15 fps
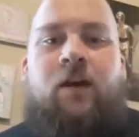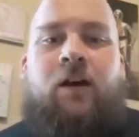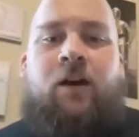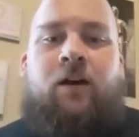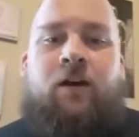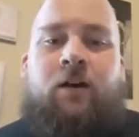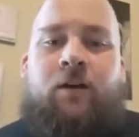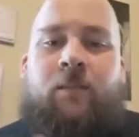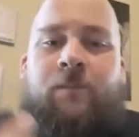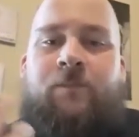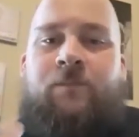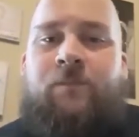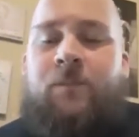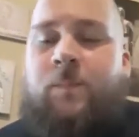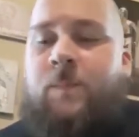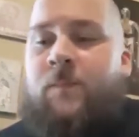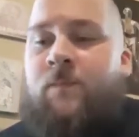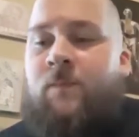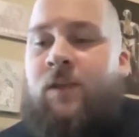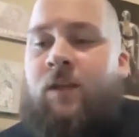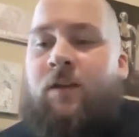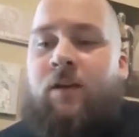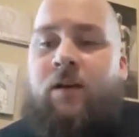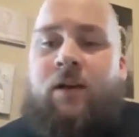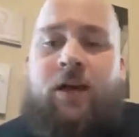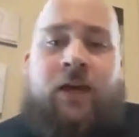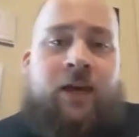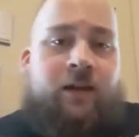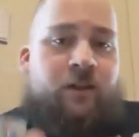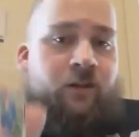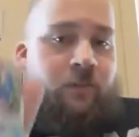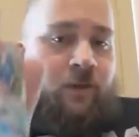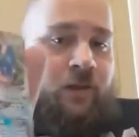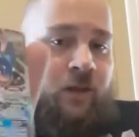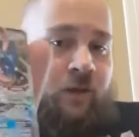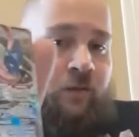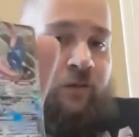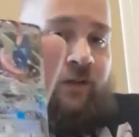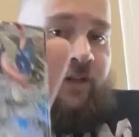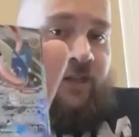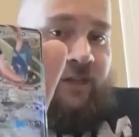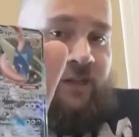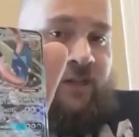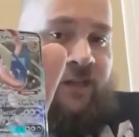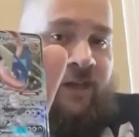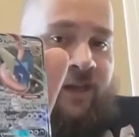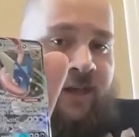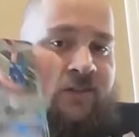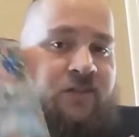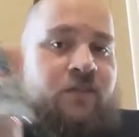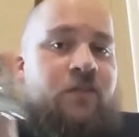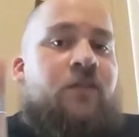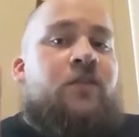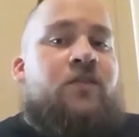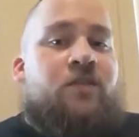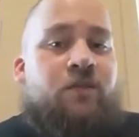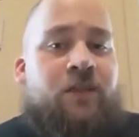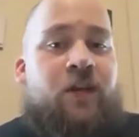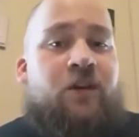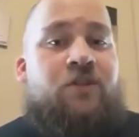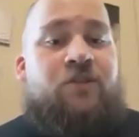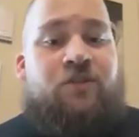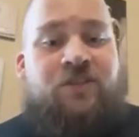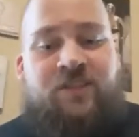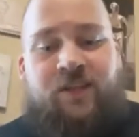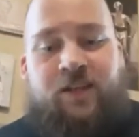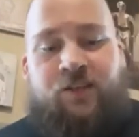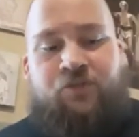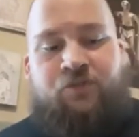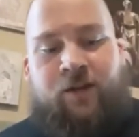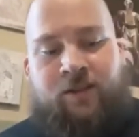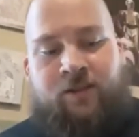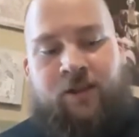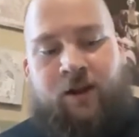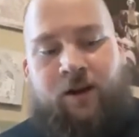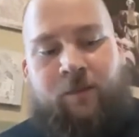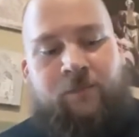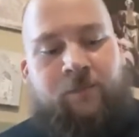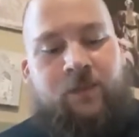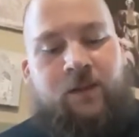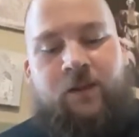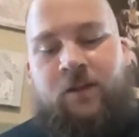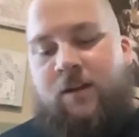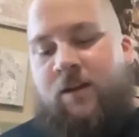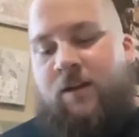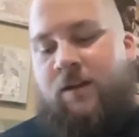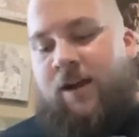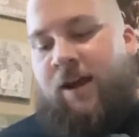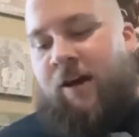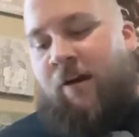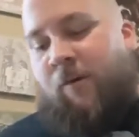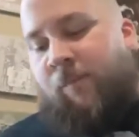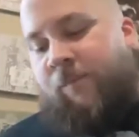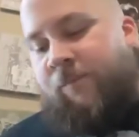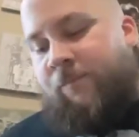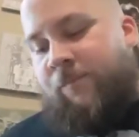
And he'll become Greninja GX. So there's your 6 right there. Now,